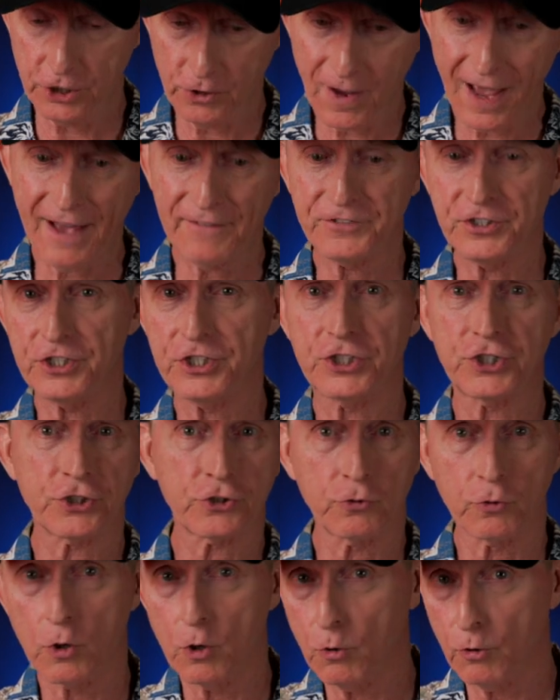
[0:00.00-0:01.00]
you have to
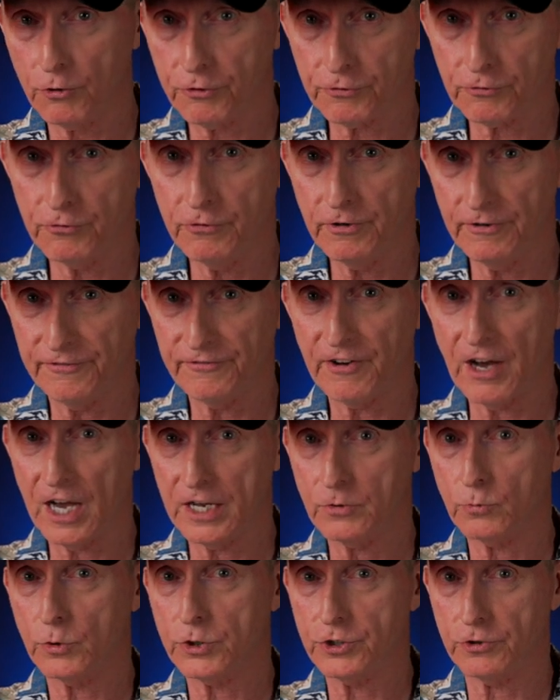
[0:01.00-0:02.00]
scroll through to
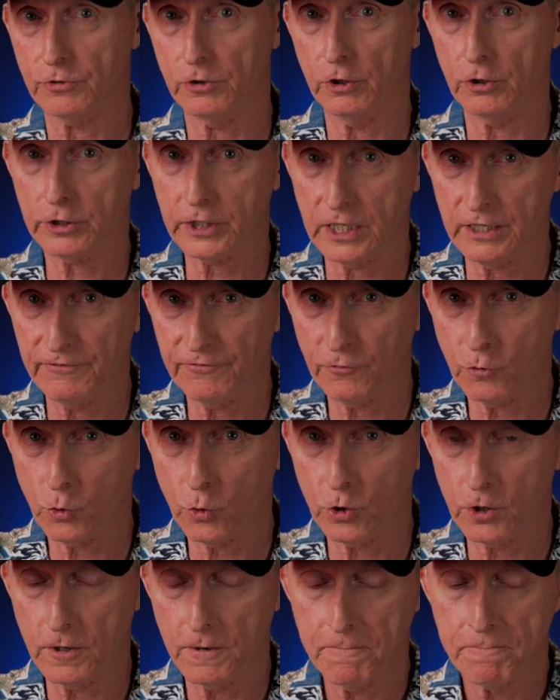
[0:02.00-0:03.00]
find what you're looking
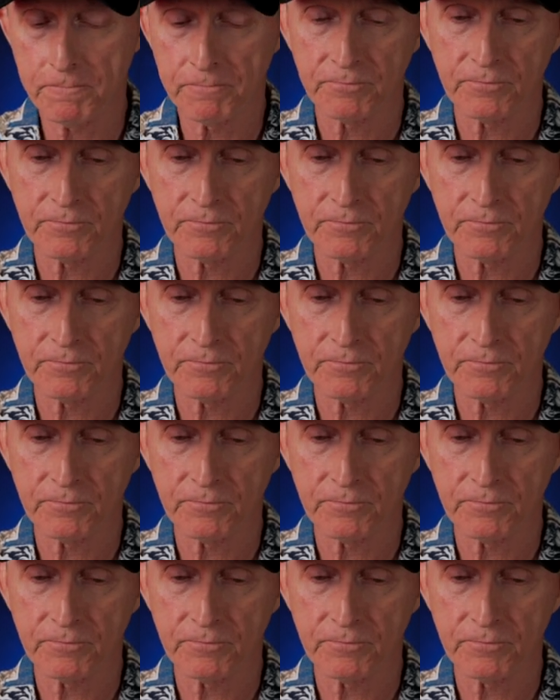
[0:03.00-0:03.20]
for.